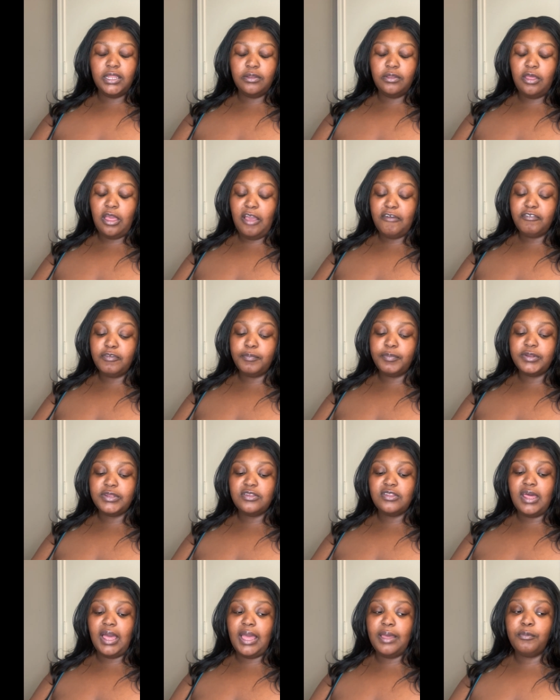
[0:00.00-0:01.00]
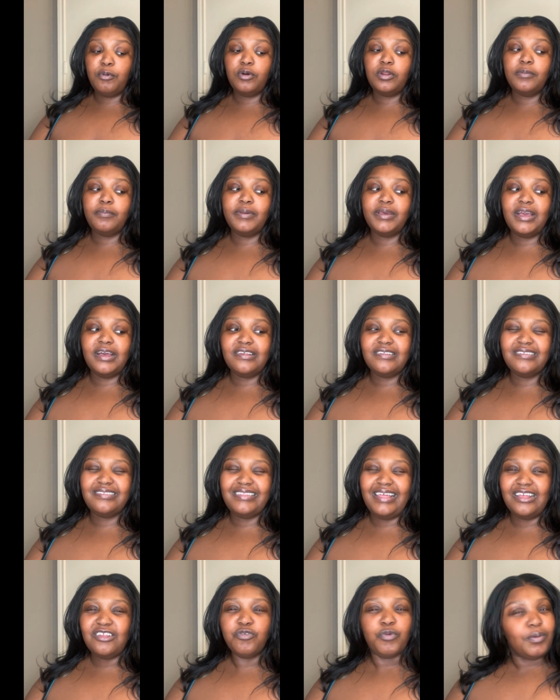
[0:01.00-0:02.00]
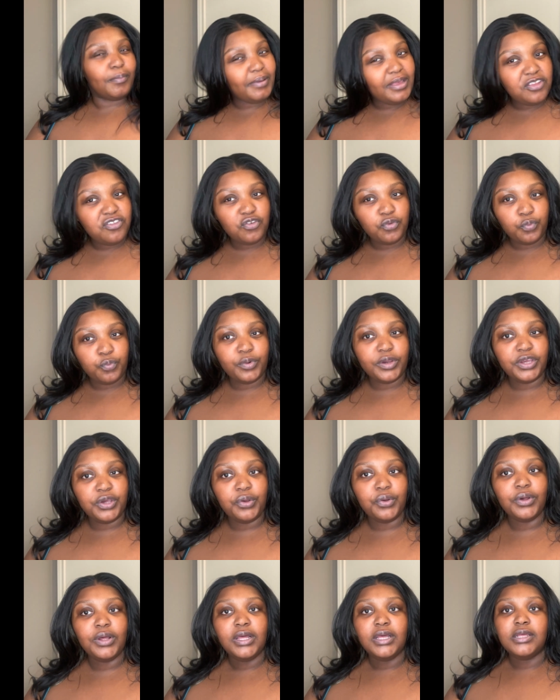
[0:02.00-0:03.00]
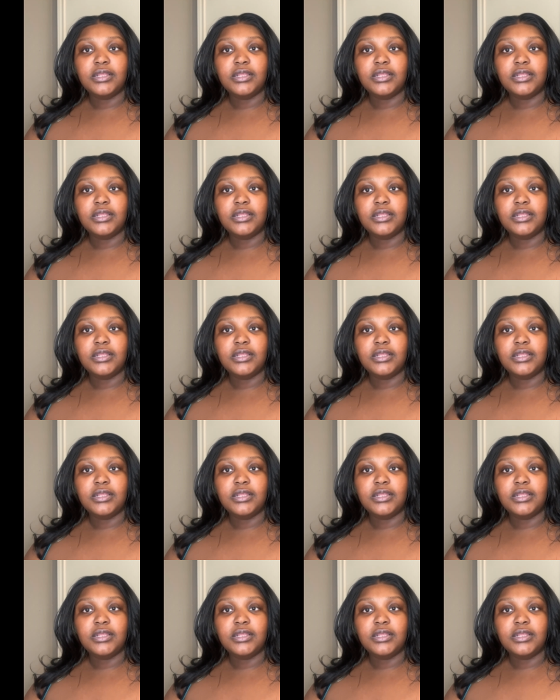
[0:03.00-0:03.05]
you have to put a time on it, because that's what makes it real.